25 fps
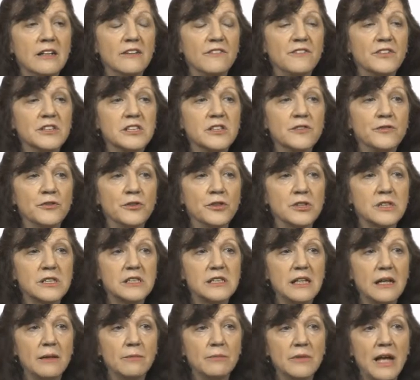if it's first
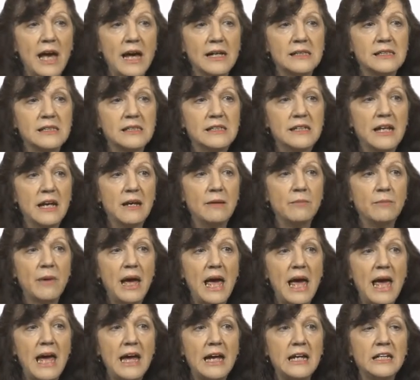name, last name,
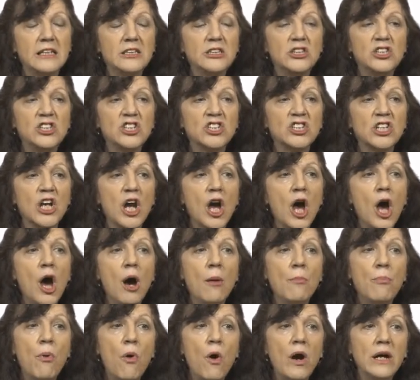age,
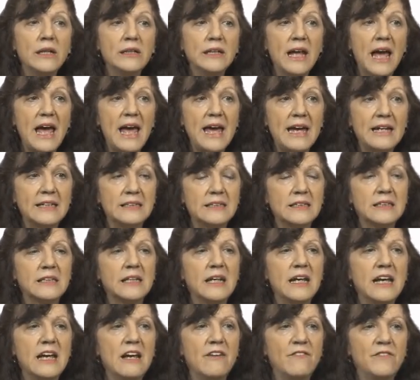0.8
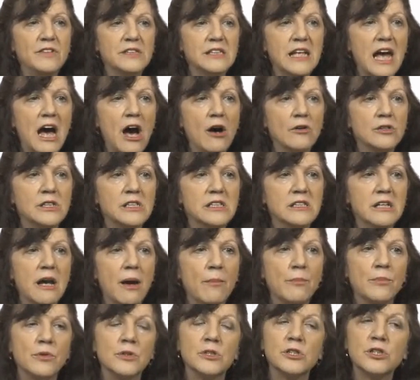if it's house
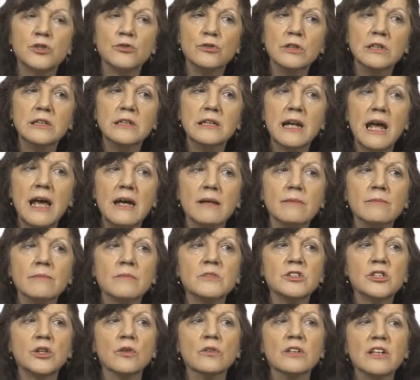number, street name,
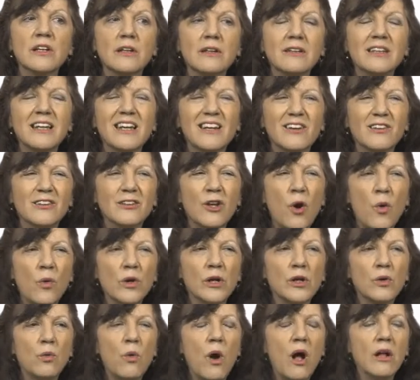so a little lo lower
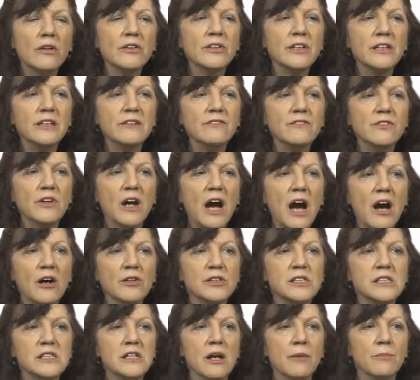quality for
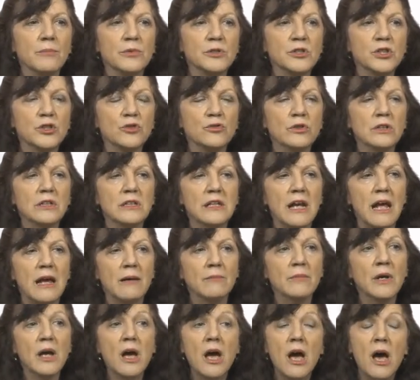house number, street
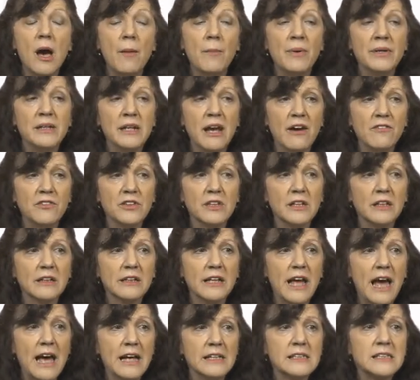name. But
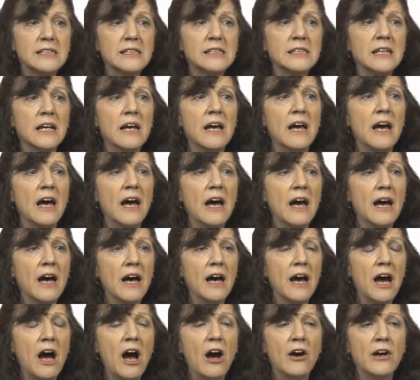nevertheless, uh,
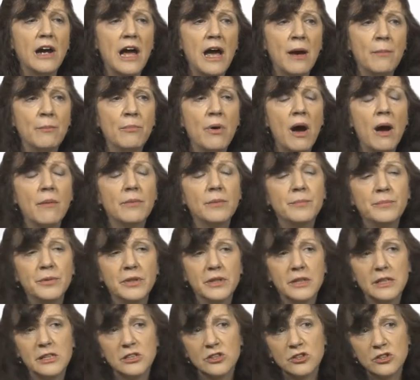our M
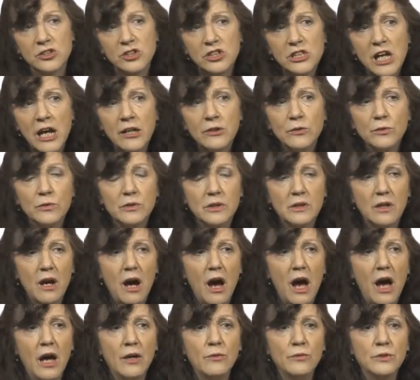probabilities are generally
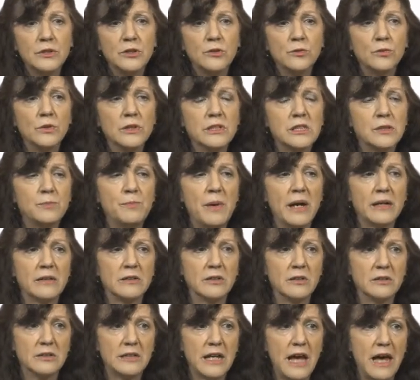high. We do expect
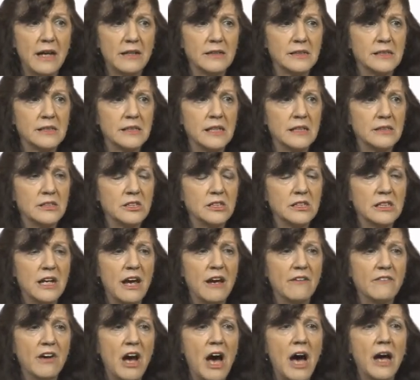our data sets to
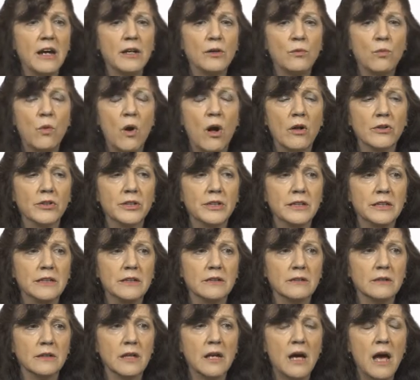have high quality
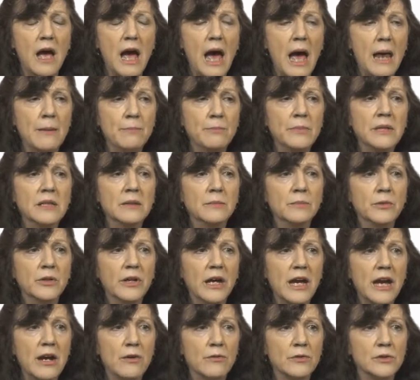and, and minimal
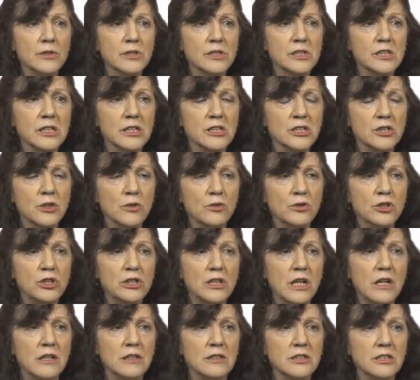errors
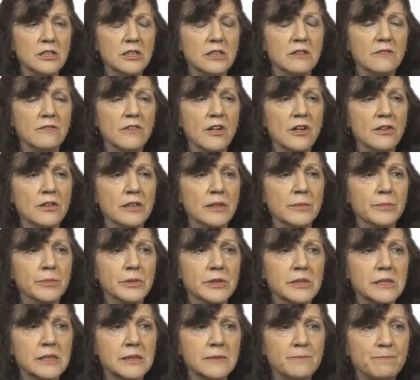associated to the
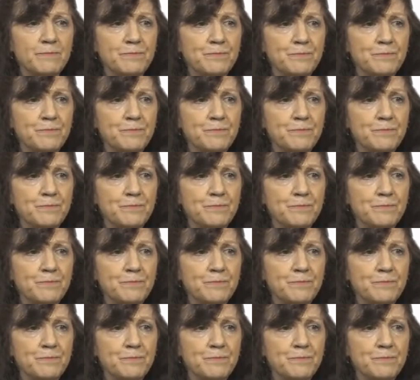variables.